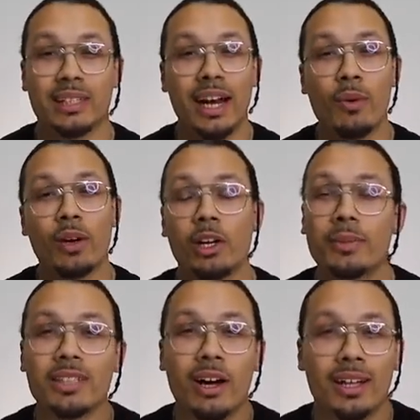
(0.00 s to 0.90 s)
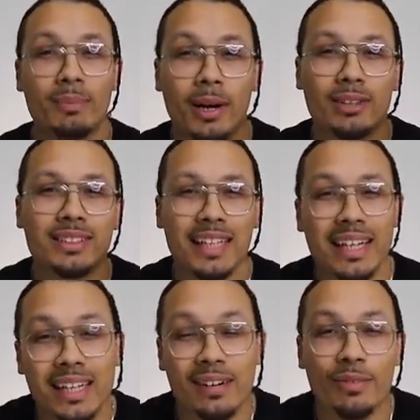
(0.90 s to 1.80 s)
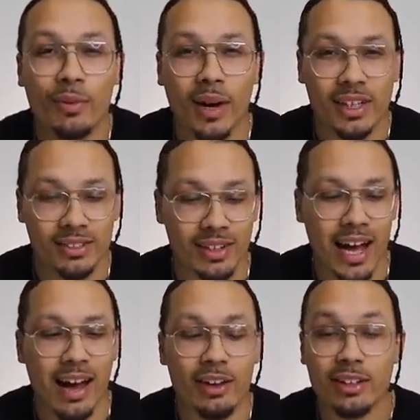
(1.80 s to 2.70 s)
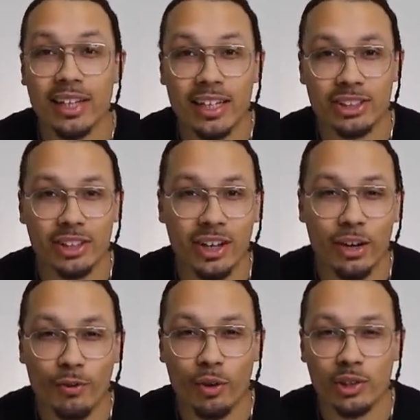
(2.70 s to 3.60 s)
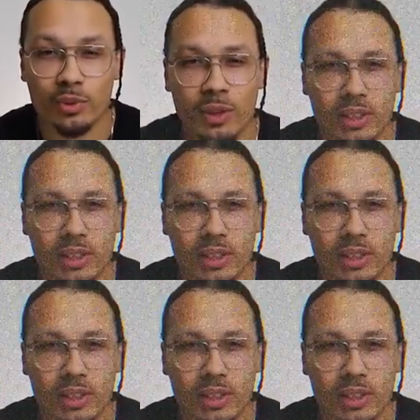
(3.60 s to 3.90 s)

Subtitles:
Well, today we're gonna be talking about 10 different ways on how to lace your Air Force